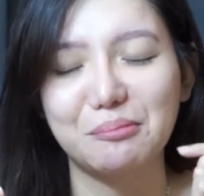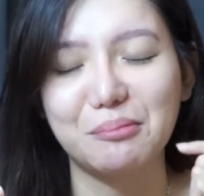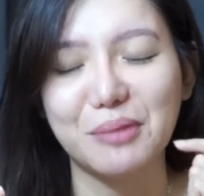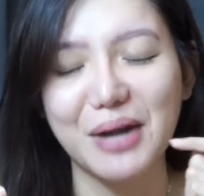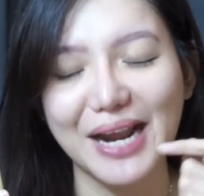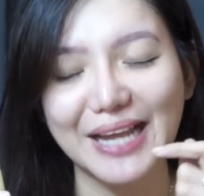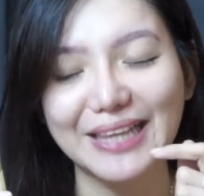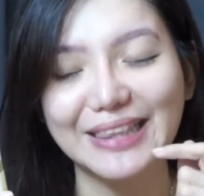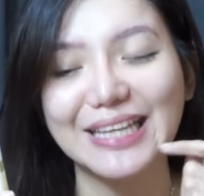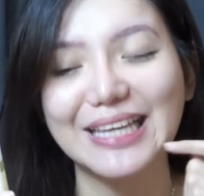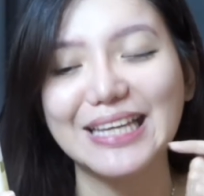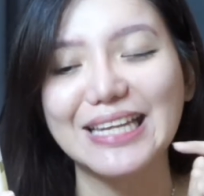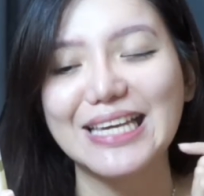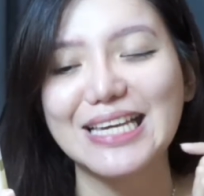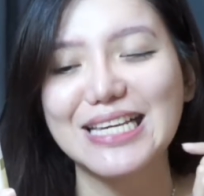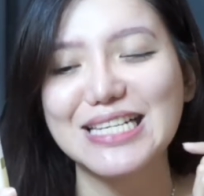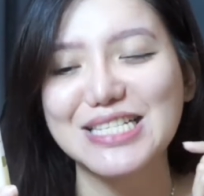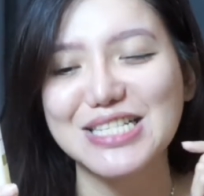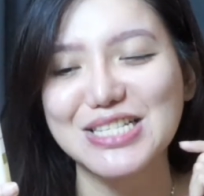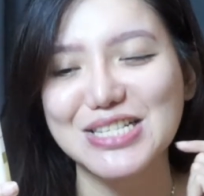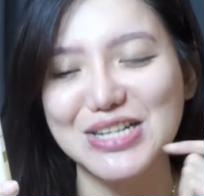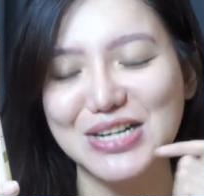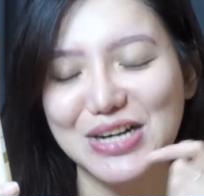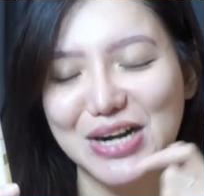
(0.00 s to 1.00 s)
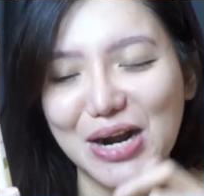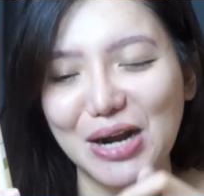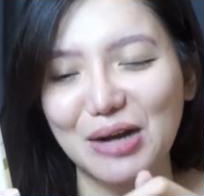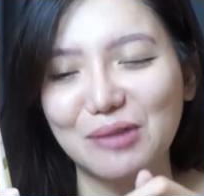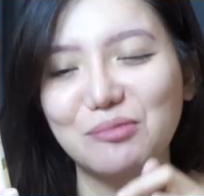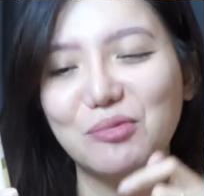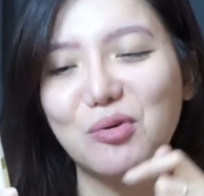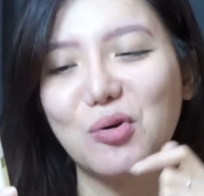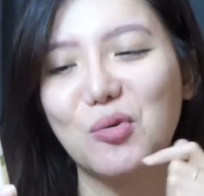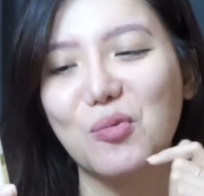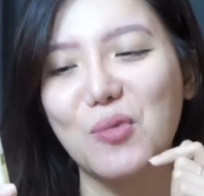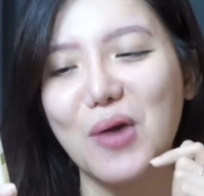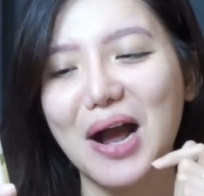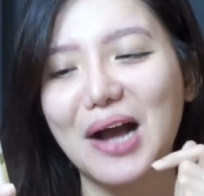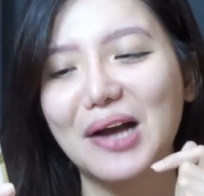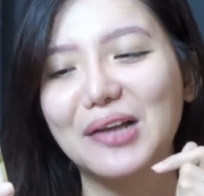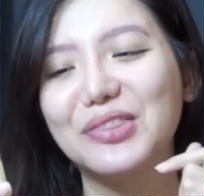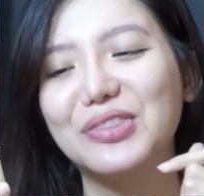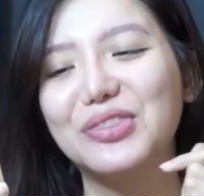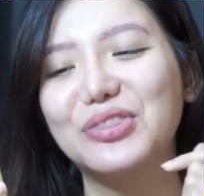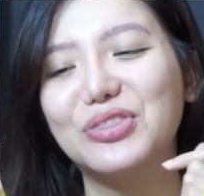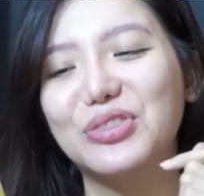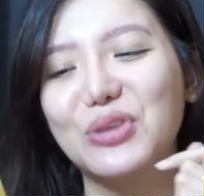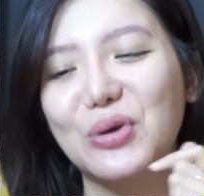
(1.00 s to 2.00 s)
Brightening Scrub
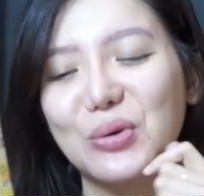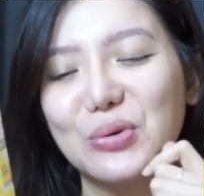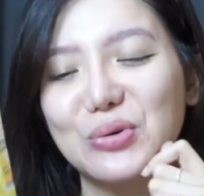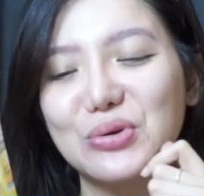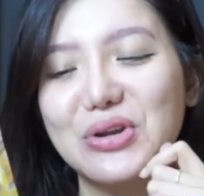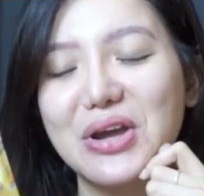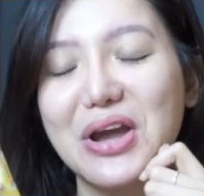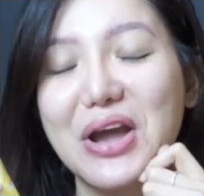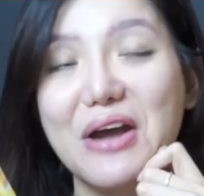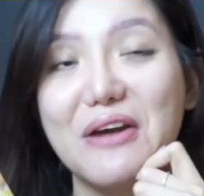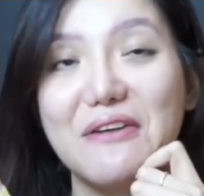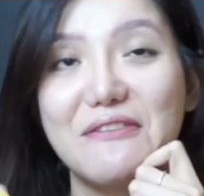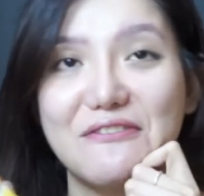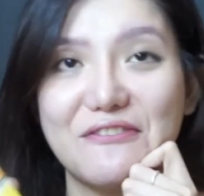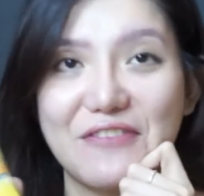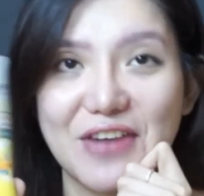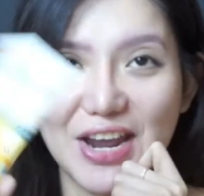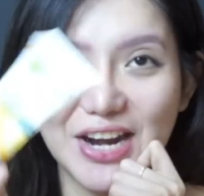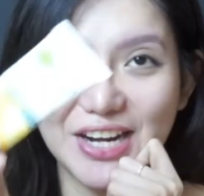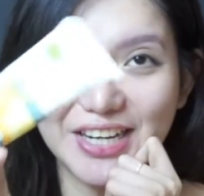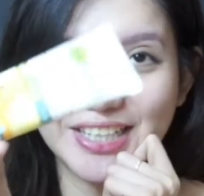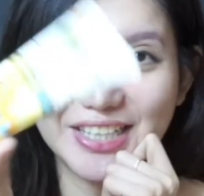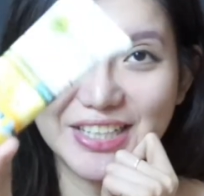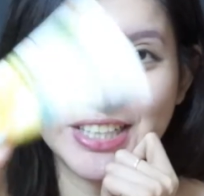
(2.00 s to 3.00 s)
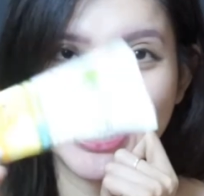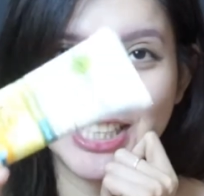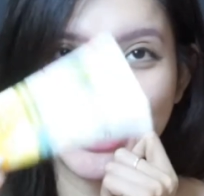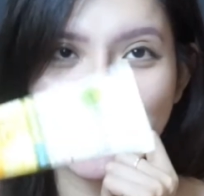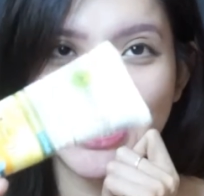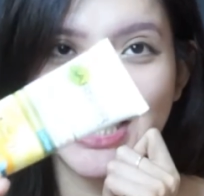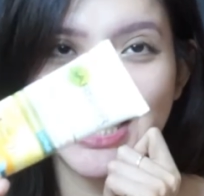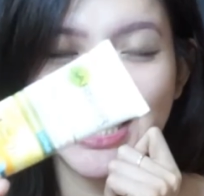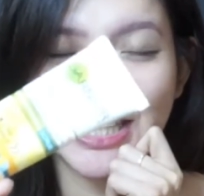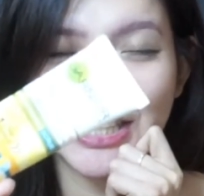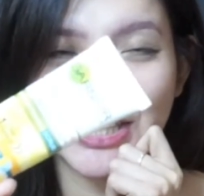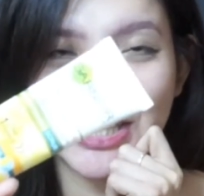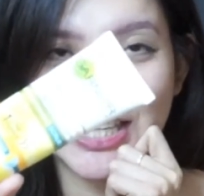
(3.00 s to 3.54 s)
One Tone Fairer.